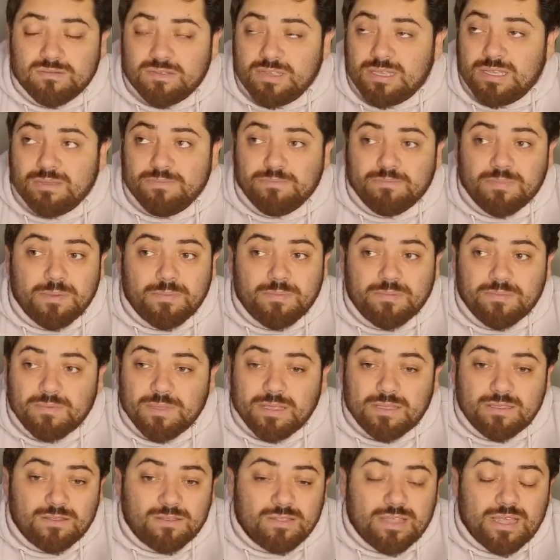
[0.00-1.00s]
He, people,
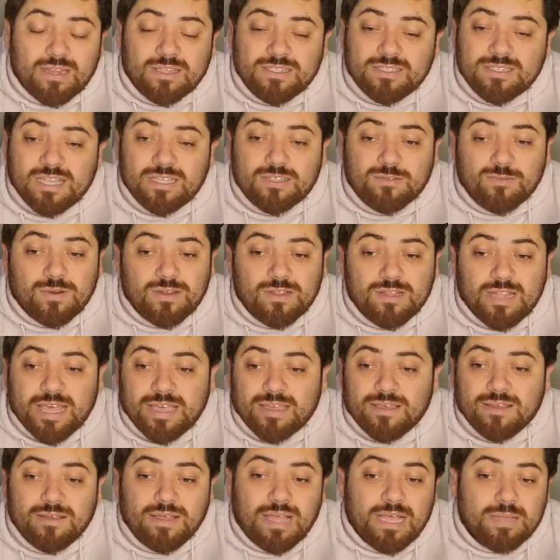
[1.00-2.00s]
United States were
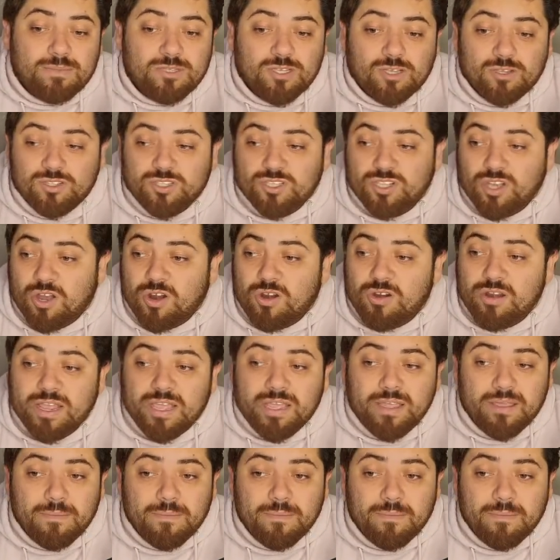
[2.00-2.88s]
like, "I'm so sorry,